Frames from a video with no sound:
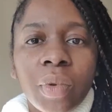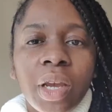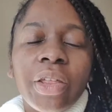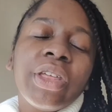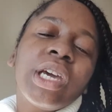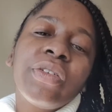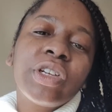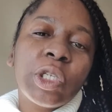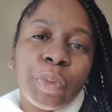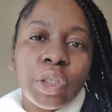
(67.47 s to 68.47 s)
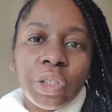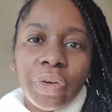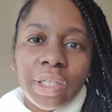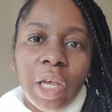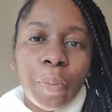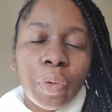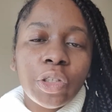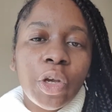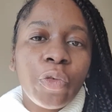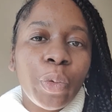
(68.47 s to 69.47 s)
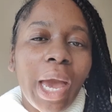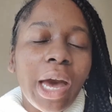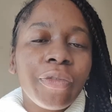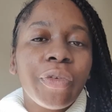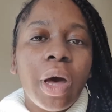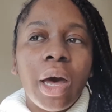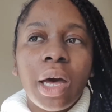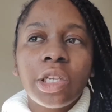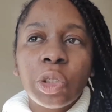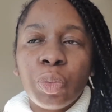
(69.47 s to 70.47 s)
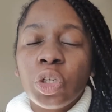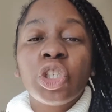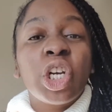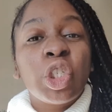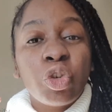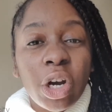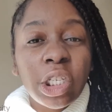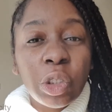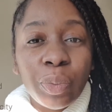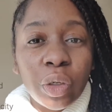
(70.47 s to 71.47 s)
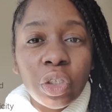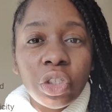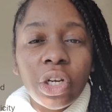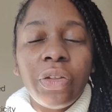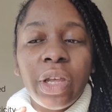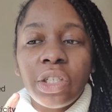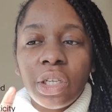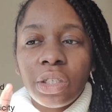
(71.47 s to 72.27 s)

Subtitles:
Think of a sponge, for example. So if we have a sponge, a dry sponge, and there's